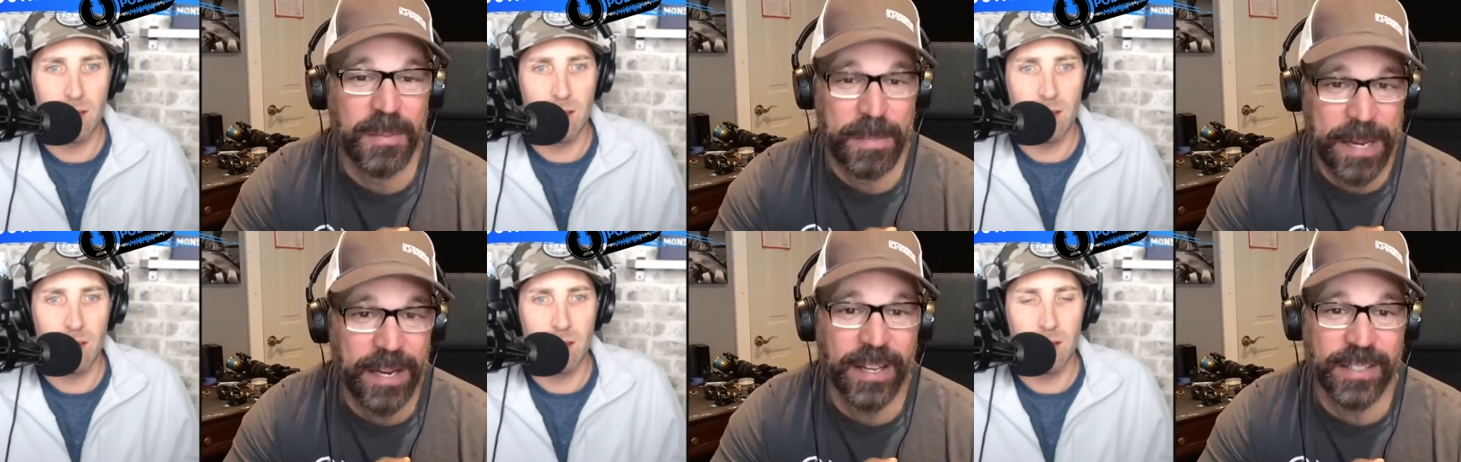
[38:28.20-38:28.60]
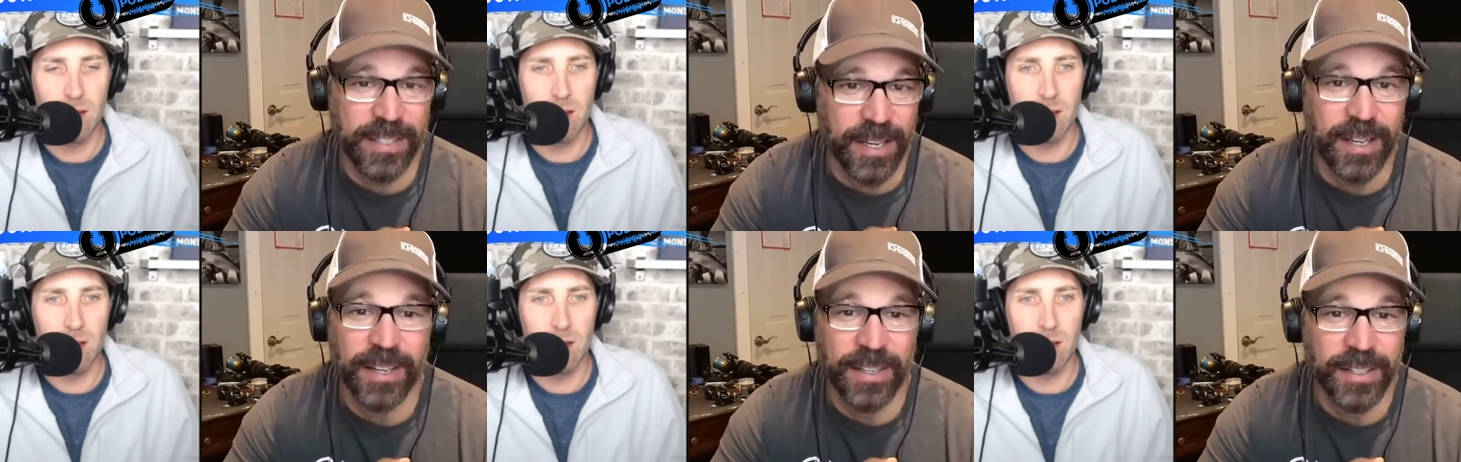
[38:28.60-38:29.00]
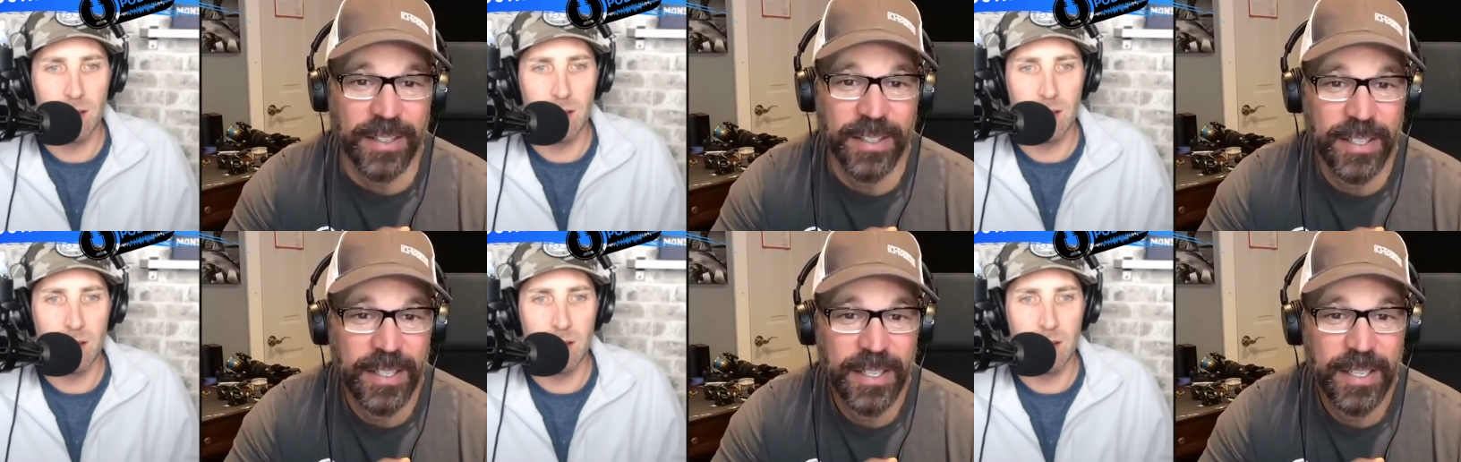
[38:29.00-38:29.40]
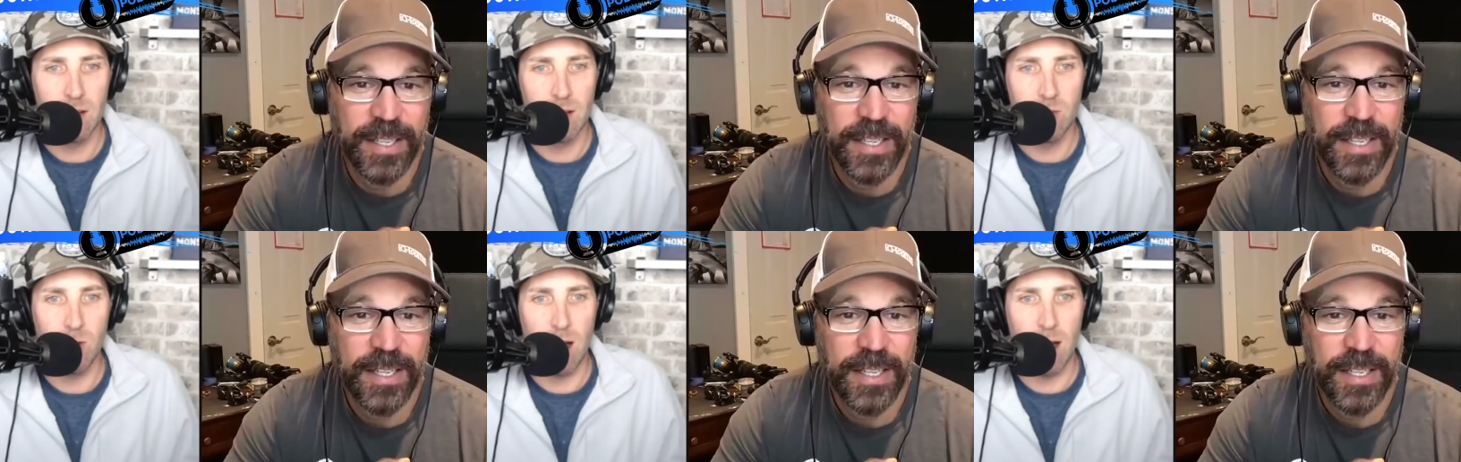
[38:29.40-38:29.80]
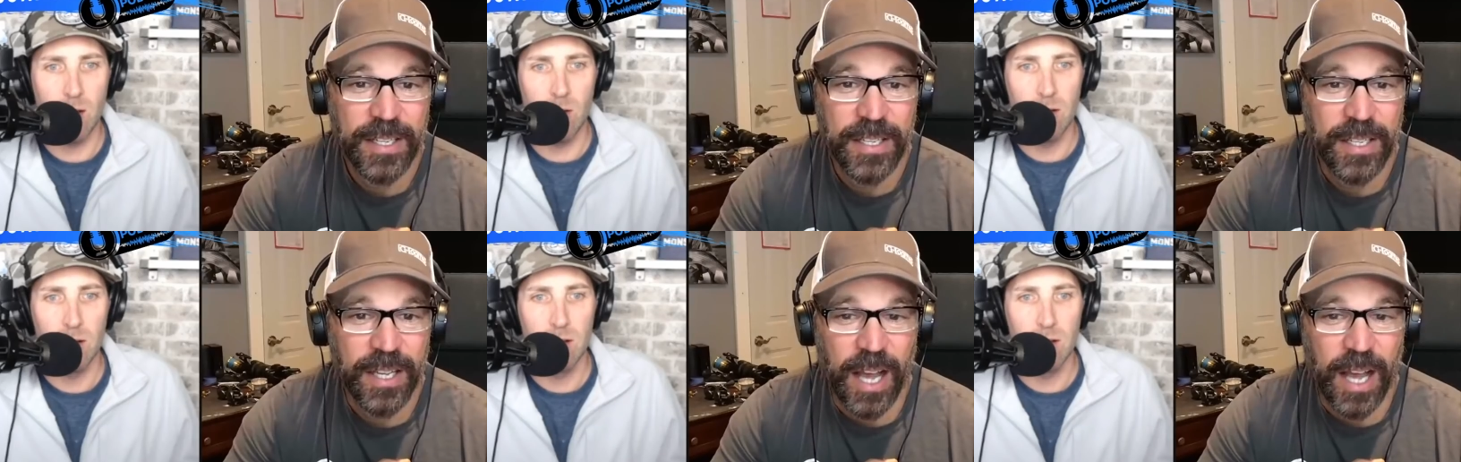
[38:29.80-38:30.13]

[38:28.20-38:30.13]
Speaker 1: the bait I tie on. Wow.